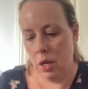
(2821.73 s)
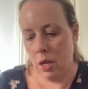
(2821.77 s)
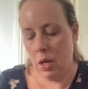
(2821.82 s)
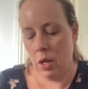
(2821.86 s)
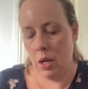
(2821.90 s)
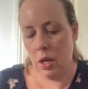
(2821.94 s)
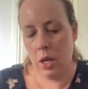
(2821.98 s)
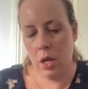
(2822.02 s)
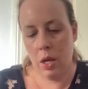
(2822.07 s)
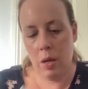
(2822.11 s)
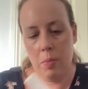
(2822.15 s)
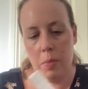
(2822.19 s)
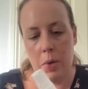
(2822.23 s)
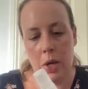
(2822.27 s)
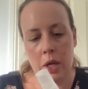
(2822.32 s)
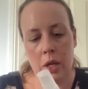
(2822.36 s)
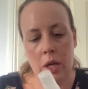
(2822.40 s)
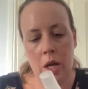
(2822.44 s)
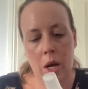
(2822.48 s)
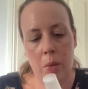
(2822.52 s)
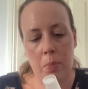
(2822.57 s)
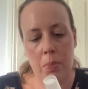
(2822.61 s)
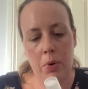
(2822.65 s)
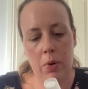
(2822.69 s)
A
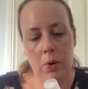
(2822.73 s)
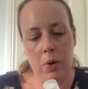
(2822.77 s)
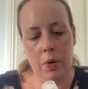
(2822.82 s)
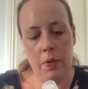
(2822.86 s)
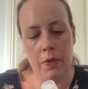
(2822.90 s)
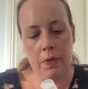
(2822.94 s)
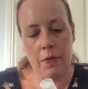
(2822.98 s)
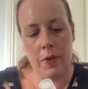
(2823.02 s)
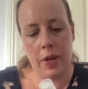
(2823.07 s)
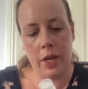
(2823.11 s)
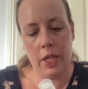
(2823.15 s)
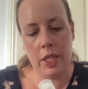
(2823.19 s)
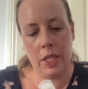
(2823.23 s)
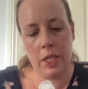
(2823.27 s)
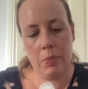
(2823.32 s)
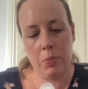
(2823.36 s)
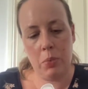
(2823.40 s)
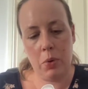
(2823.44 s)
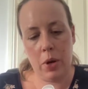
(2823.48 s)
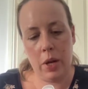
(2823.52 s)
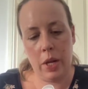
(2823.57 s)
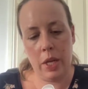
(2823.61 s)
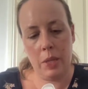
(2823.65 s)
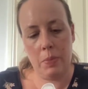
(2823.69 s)
couple of face
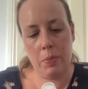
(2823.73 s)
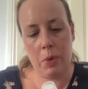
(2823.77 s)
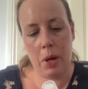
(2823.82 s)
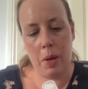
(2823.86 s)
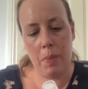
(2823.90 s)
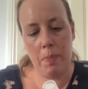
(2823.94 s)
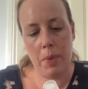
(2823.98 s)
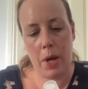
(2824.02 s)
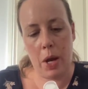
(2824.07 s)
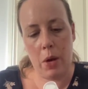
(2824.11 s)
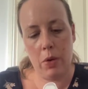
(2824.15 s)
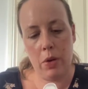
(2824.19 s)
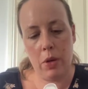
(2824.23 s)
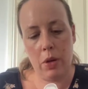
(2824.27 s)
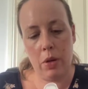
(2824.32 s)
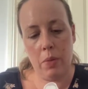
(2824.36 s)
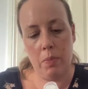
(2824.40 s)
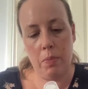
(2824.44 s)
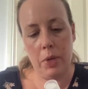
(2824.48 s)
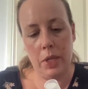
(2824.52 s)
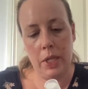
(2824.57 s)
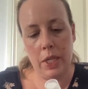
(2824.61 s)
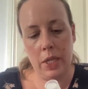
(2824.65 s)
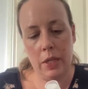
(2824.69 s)
sprays by Mario
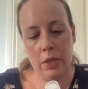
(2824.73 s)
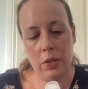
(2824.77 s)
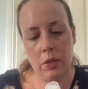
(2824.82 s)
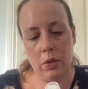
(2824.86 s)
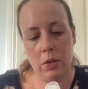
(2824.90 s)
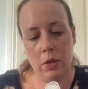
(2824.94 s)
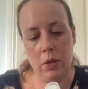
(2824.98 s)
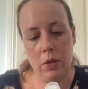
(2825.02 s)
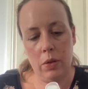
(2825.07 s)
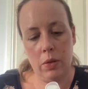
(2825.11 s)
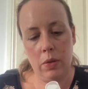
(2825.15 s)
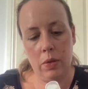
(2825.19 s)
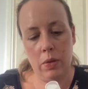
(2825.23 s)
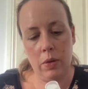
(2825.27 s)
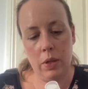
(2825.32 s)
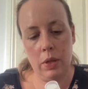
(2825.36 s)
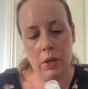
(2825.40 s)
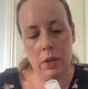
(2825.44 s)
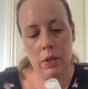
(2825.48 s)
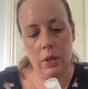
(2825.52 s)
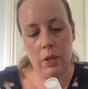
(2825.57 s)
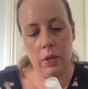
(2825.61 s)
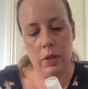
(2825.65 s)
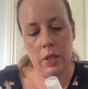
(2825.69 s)
Badescu.
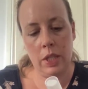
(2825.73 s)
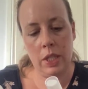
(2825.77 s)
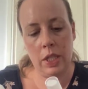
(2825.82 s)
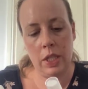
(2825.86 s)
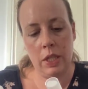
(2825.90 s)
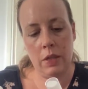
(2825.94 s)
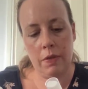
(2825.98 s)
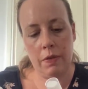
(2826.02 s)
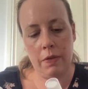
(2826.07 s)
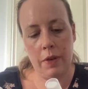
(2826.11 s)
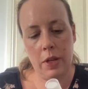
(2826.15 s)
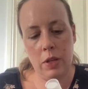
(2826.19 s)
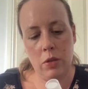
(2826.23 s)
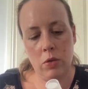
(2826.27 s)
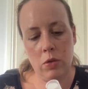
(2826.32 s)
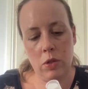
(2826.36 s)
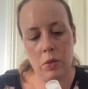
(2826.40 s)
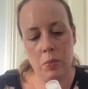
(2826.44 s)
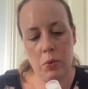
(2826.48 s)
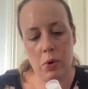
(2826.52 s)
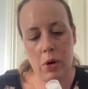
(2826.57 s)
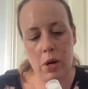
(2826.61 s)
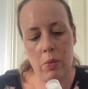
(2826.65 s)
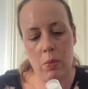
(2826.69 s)
This is a facial
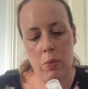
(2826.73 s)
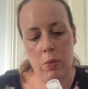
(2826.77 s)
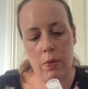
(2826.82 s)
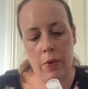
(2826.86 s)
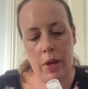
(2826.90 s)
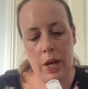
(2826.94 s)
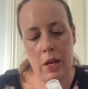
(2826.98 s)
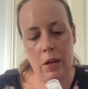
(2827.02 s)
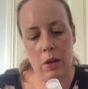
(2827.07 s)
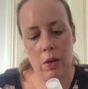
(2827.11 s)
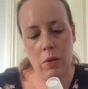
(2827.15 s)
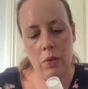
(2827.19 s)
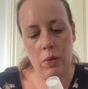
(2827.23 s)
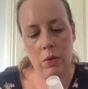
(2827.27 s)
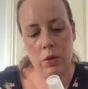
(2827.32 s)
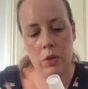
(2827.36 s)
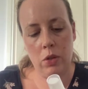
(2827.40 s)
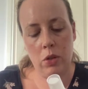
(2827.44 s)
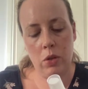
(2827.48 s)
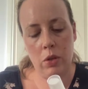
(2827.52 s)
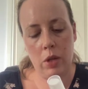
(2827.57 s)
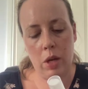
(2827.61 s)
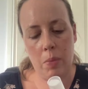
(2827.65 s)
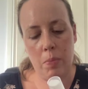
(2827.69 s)
spray with aloe,
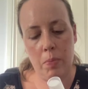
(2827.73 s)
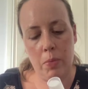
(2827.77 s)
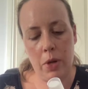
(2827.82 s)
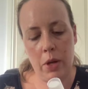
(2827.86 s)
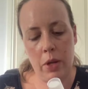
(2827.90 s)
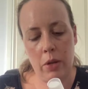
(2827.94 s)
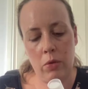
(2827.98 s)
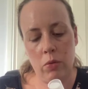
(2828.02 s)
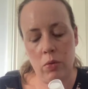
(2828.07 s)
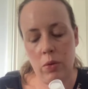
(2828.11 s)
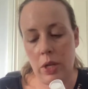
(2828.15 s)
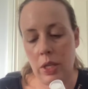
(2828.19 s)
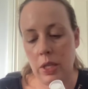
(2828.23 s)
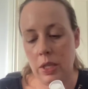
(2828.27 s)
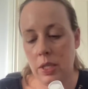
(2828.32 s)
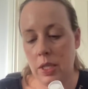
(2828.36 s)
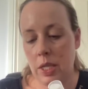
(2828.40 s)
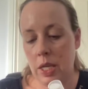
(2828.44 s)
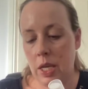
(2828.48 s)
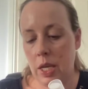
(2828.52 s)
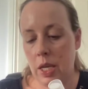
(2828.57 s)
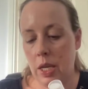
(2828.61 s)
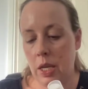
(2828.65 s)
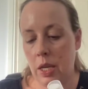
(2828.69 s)
cucumber and green
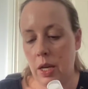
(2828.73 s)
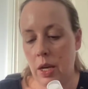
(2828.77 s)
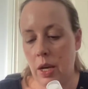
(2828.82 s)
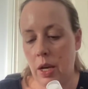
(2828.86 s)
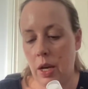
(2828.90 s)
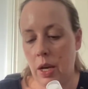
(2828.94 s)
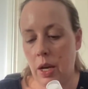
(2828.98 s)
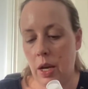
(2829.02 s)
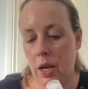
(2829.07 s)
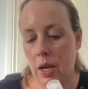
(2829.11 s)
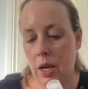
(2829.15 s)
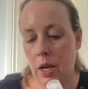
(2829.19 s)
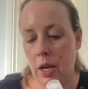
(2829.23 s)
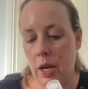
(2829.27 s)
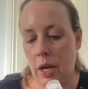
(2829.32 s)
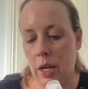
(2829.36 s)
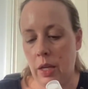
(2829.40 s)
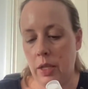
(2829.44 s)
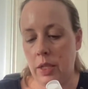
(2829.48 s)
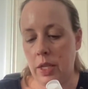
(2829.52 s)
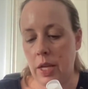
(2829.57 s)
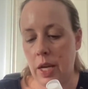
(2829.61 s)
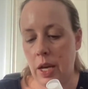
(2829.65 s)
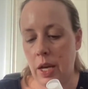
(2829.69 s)
tea,
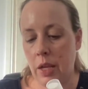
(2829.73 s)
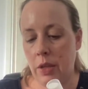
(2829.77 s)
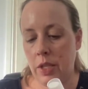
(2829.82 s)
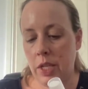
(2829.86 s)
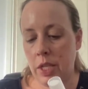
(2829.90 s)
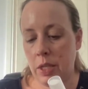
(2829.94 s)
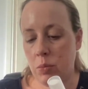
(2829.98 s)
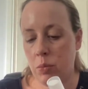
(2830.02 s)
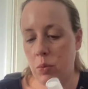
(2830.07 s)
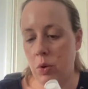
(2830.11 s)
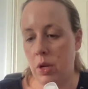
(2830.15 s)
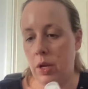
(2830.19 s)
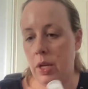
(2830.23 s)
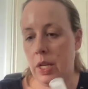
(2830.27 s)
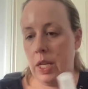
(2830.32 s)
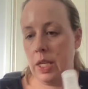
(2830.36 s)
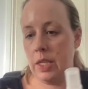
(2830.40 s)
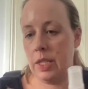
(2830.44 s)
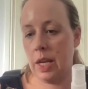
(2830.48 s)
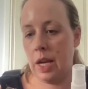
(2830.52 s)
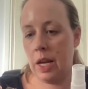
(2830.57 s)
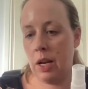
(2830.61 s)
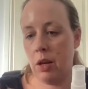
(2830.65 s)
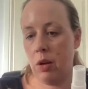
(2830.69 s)
and this one
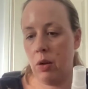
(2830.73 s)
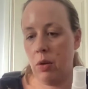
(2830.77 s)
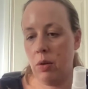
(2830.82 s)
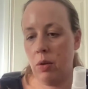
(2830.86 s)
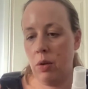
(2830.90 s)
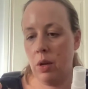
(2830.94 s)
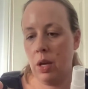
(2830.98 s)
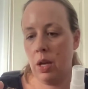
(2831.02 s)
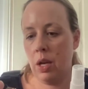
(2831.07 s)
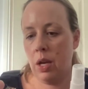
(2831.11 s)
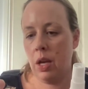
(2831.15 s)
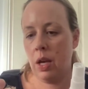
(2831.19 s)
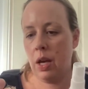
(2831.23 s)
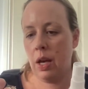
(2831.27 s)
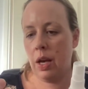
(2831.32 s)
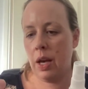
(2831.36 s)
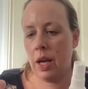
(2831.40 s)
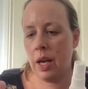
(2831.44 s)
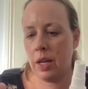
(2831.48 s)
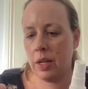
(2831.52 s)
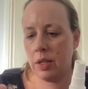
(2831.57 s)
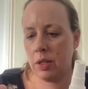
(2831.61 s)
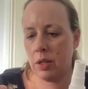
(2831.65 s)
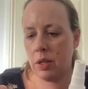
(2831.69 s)
is aloe
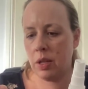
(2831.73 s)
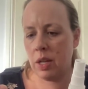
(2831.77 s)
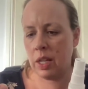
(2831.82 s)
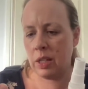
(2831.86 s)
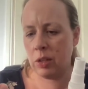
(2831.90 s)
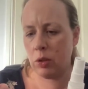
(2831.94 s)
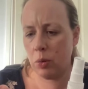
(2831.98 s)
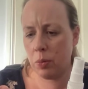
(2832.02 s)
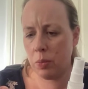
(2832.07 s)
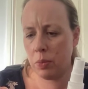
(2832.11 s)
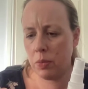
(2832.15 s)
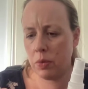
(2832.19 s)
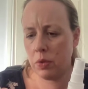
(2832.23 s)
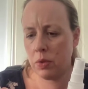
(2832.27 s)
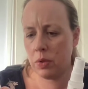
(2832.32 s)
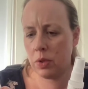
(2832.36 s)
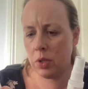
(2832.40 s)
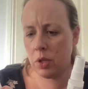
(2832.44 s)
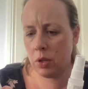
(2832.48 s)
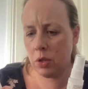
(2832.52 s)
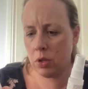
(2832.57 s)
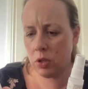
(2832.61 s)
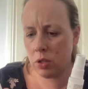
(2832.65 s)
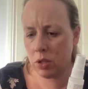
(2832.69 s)

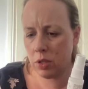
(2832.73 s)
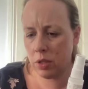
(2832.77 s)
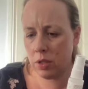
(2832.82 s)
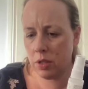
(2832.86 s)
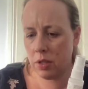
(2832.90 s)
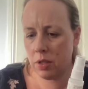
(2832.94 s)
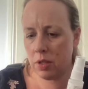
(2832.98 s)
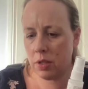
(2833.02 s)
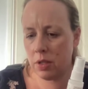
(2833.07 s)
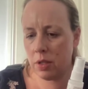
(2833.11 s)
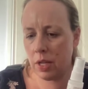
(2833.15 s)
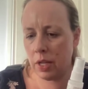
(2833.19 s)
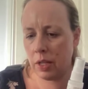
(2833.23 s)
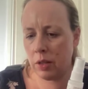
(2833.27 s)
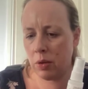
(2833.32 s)
adaptogens